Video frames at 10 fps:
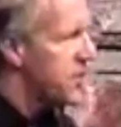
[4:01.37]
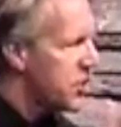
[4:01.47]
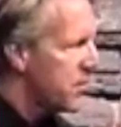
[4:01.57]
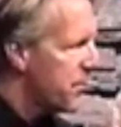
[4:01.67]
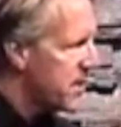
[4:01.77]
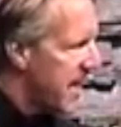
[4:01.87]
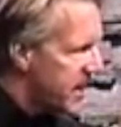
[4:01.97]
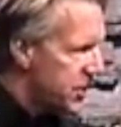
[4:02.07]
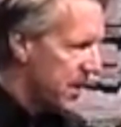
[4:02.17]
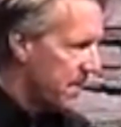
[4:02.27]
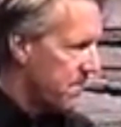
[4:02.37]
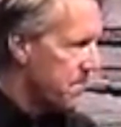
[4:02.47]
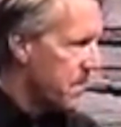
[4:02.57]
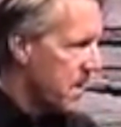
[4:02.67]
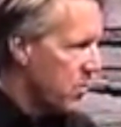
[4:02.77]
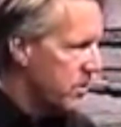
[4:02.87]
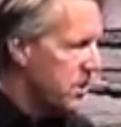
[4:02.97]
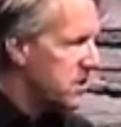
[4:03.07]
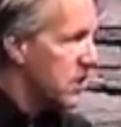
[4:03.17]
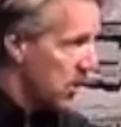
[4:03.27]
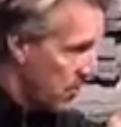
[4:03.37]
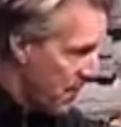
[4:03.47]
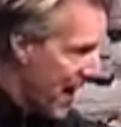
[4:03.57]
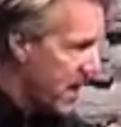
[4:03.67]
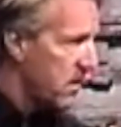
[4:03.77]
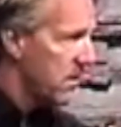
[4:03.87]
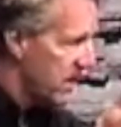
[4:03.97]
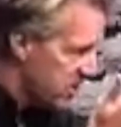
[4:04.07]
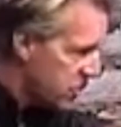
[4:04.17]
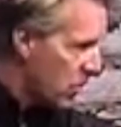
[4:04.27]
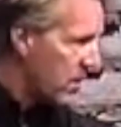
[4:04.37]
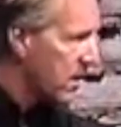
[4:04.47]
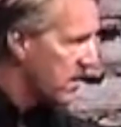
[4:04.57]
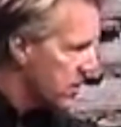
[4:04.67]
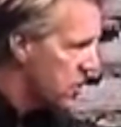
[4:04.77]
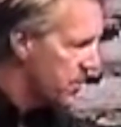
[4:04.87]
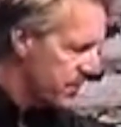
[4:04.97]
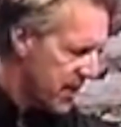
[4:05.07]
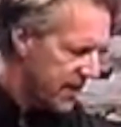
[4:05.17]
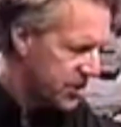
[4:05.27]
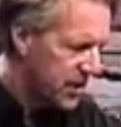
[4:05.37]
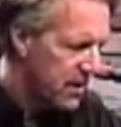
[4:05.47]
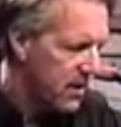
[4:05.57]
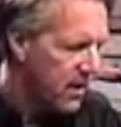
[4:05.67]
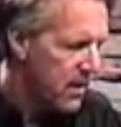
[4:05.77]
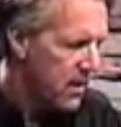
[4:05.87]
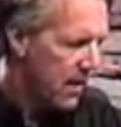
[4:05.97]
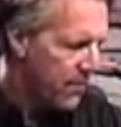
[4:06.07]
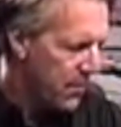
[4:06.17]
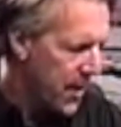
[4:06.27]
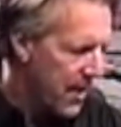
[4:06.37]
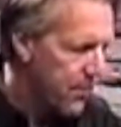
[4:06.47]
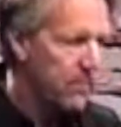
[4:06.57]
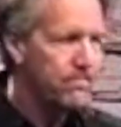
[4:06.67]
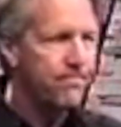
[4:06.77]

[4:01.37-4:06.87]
interpretation, which is the grammatical, historical interpretation of the Bible.